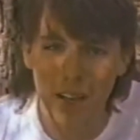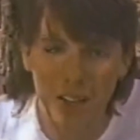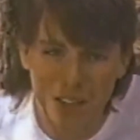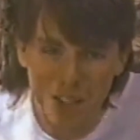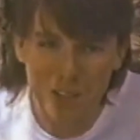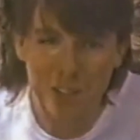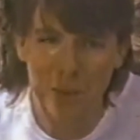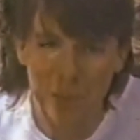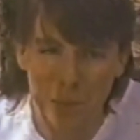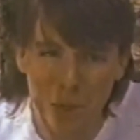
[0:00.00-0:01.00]
Let's hear
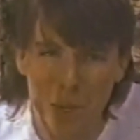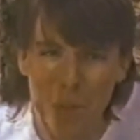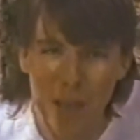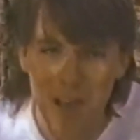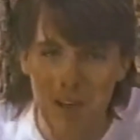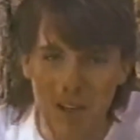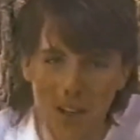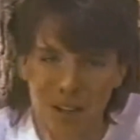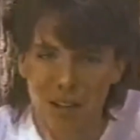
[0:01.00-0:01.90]
something. Where you been?